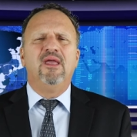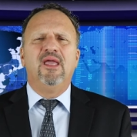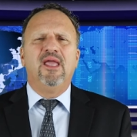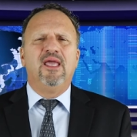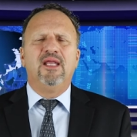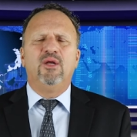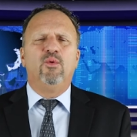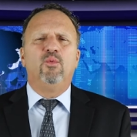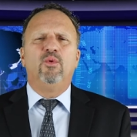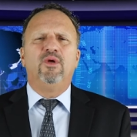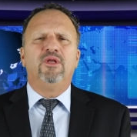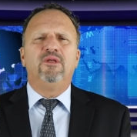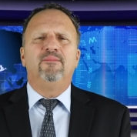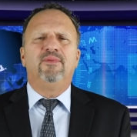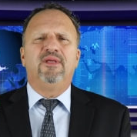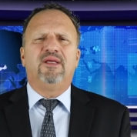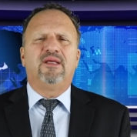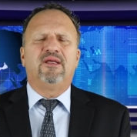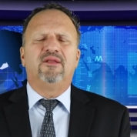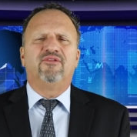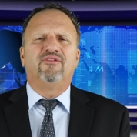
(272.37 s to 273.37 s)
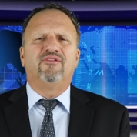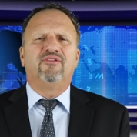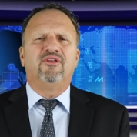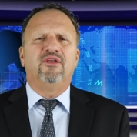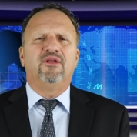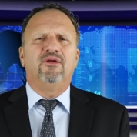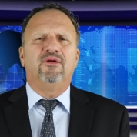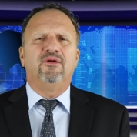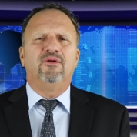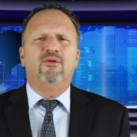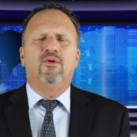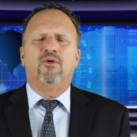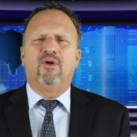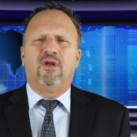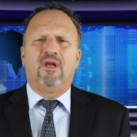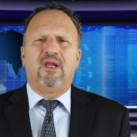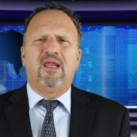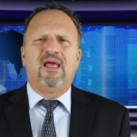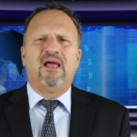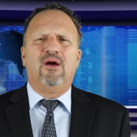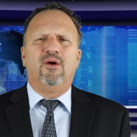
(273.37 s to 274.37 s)
and it wouldn't be considered or
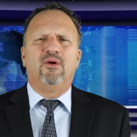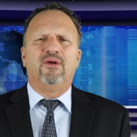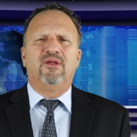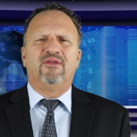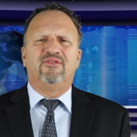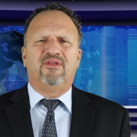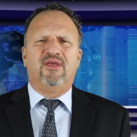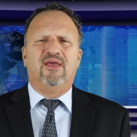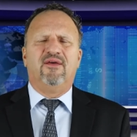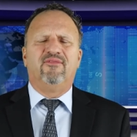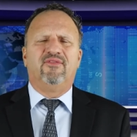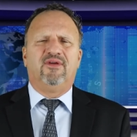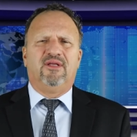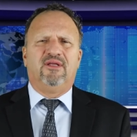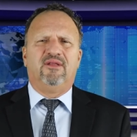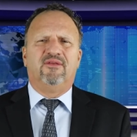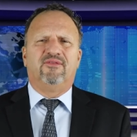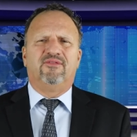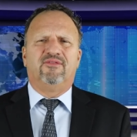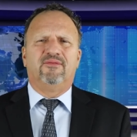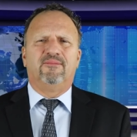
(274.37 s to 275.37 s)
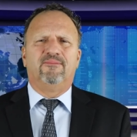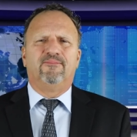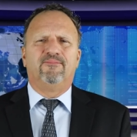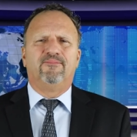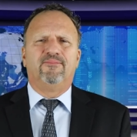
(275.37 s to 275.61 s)
allowed as evidence.